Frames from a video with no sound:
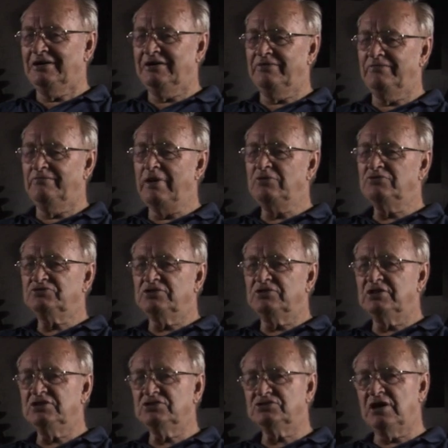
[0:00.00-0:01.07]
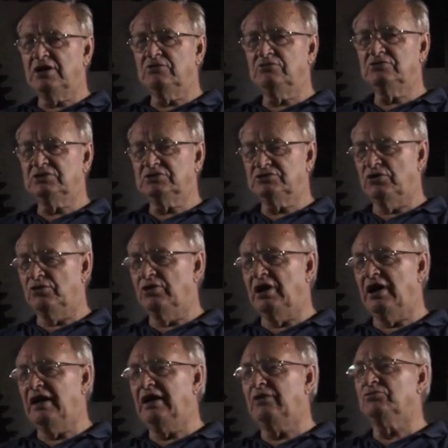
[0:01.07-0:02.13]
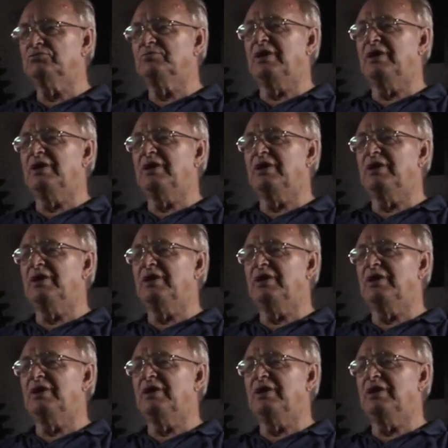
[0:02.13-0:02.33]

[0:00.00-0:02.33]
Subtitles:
And most of these stones that's done like that were